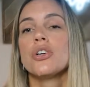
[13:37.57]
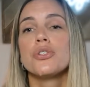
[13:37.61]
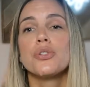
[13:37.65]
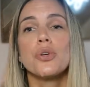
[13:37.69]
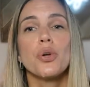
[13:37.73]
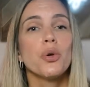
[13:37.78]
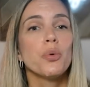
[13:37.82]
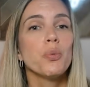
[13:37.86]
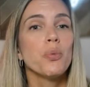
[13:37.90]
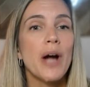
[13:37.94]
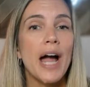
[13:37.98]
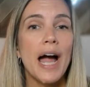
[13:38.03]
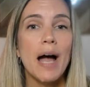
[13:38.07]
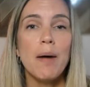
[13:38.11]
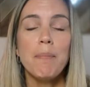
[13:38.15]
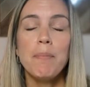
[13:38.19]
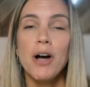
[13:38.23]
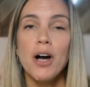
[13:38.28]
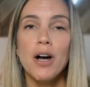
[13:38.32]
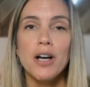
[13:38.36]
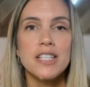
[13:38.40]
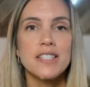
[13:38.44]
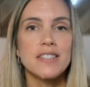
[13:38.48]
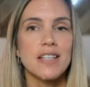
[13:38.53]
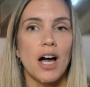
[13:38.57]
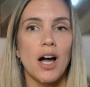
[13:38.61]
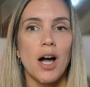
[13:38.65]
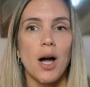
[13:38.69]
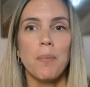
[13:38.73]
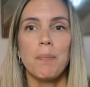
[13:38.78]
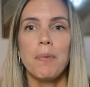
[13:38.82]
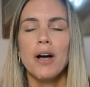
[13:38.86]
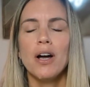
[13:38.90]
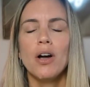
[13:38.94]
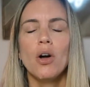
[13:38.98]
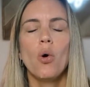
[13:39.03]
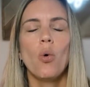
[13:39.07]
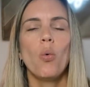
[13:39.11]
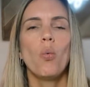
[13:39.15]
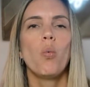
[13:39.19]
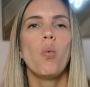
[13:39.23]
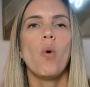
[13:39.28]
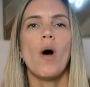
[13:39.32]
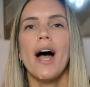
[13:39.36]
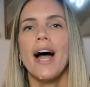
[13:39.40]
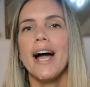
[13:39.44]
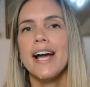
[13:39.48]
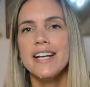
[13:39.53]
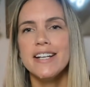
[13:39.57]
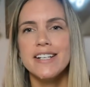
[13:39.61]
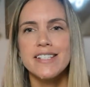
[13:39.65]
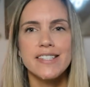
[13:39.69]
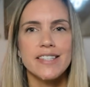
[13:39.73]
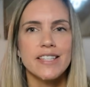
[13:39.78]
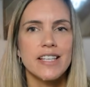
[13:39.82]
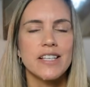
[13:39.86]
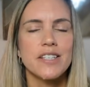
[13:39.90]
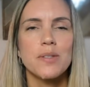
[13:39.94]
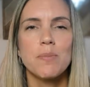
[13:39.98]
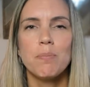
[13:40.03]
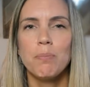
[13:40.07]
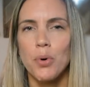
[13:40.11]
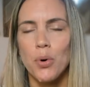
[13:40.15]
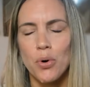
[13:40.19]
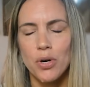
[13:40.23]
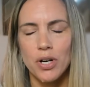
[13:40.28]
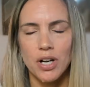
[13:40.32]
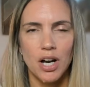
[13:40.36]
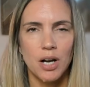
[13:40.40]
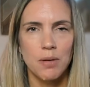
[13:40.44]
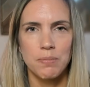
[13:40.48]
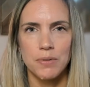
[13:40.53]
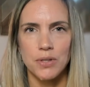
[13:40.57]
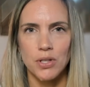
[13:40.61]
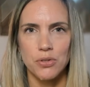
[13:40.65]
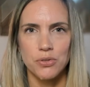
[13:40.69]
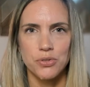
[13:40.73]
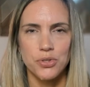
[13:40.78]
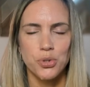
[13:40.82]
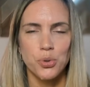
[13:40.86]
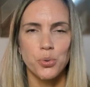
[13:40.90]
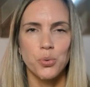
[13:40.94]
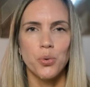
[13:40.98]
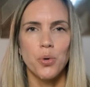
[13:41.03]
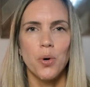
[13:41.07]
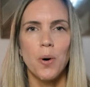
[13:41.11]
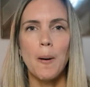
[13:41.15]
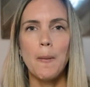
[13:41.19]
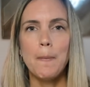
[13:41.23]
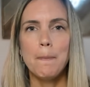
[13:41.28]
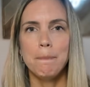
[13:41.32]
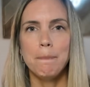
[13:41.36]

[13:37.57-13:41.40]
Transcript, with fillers: So to wrap us up, why does this bulk upload tool